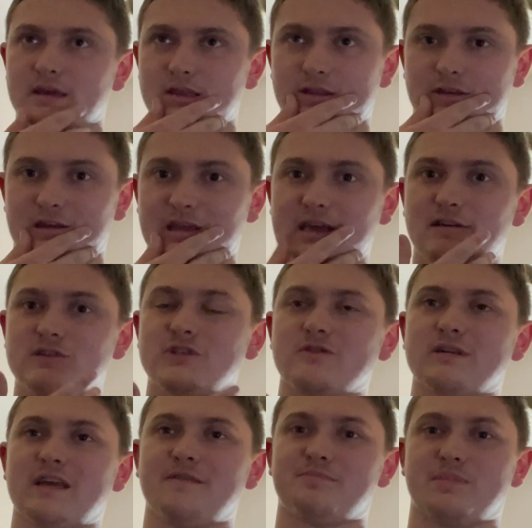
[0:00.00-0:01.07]
they also
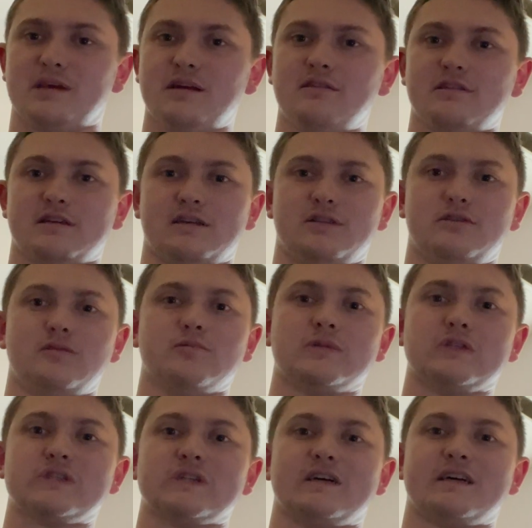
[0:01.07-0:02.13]
gave Piglet a new
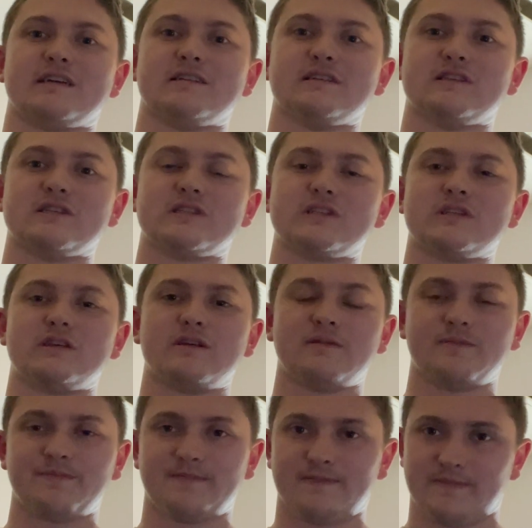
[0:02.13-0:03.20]
design, because
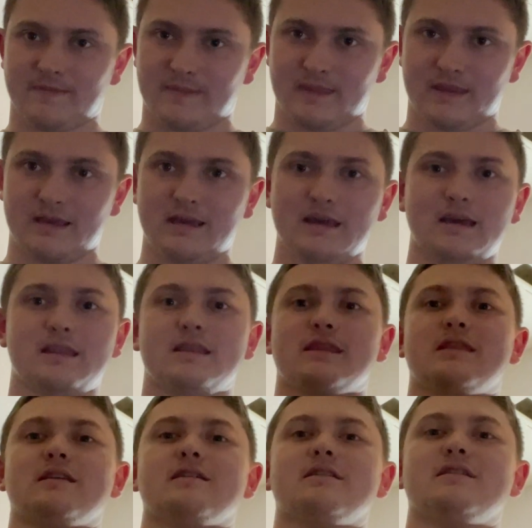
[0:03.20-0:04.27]

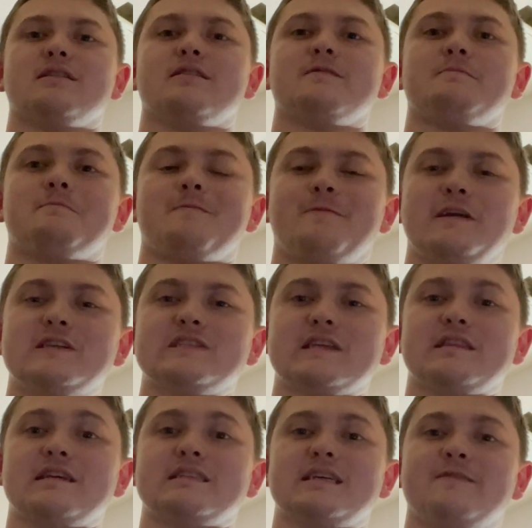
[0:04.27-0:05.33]
the face that
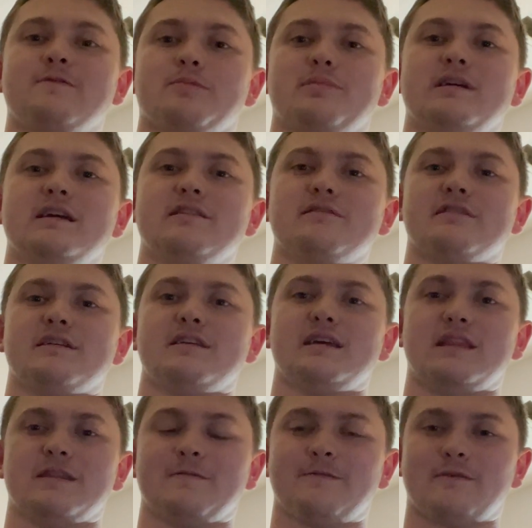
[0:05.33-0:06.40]
they did for Piglet
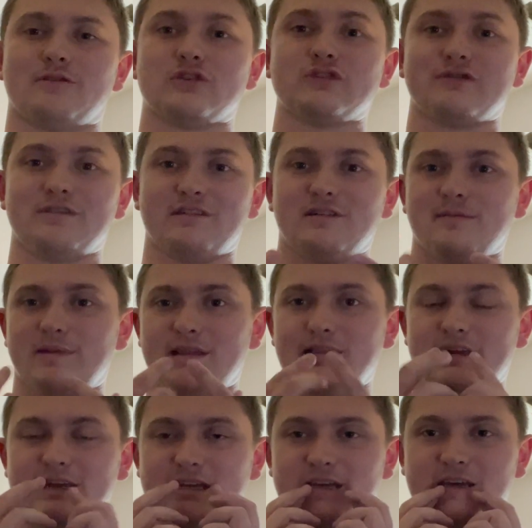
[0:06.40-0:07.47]
in the first film, it
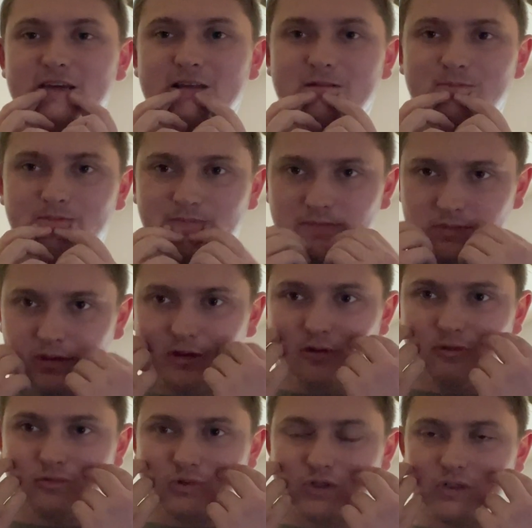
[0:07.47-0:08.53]
like had
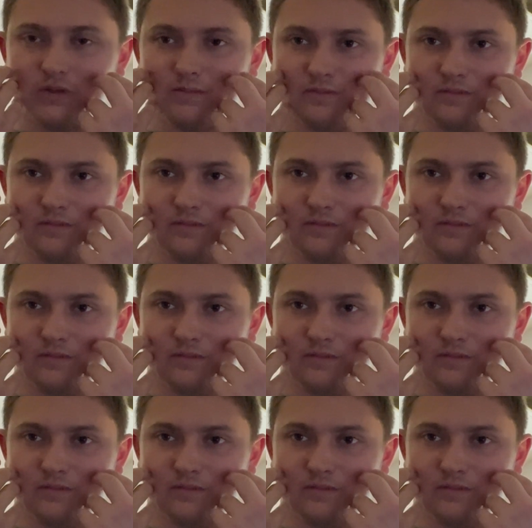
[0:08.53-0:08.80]
those